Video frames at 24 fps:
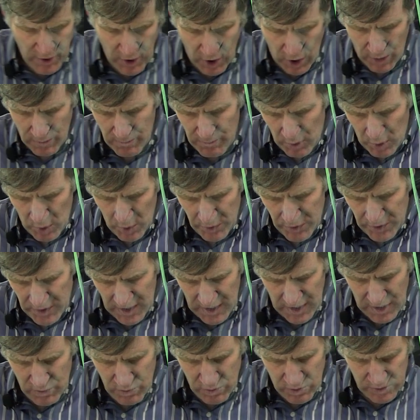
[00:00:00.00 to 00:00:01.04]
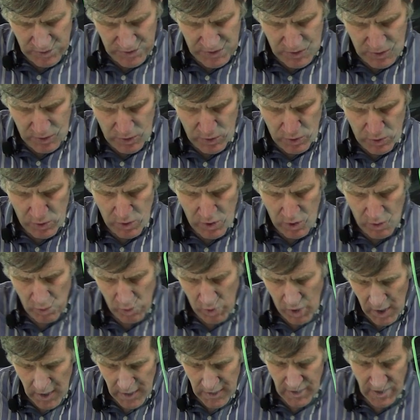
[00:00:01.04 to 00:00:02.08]
are both equal to
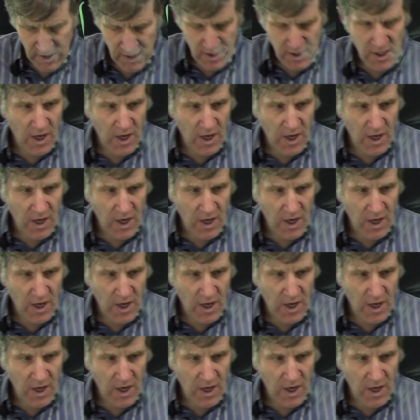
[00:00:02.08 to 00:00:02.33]
1.